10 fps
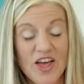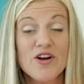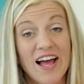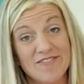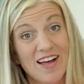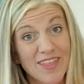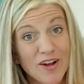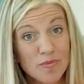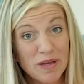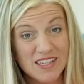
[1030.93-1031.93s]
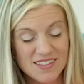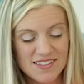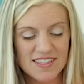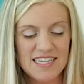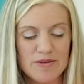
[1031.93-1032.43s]
Okay, I've got that all
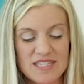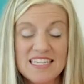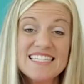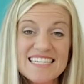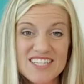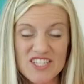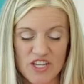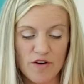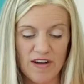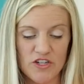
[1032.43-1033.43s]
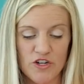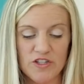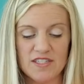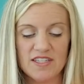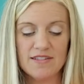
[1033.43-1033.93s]
pinned. Now it's easiest to sew if I
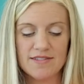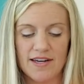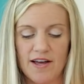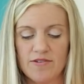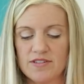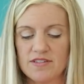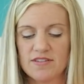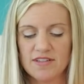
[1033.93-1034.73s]
turn this inside out.